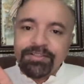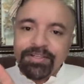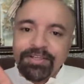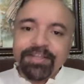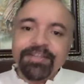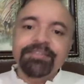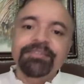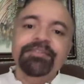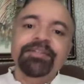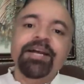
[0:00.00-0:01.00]
indicating
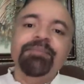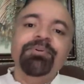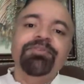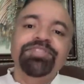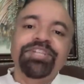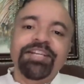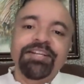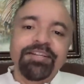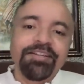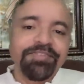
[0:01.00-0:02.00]
the camp of
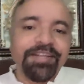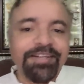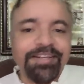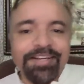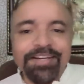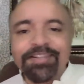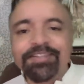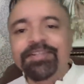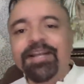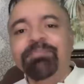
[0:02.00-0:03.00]
JKLF,
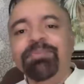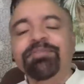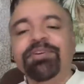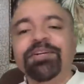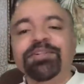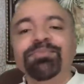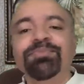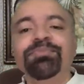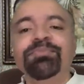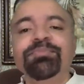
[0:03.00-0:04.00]
indicating camp of Harkat
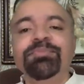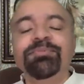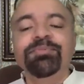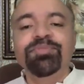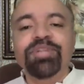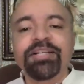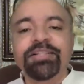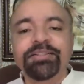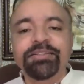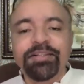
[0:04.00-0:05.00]
Mujahideen,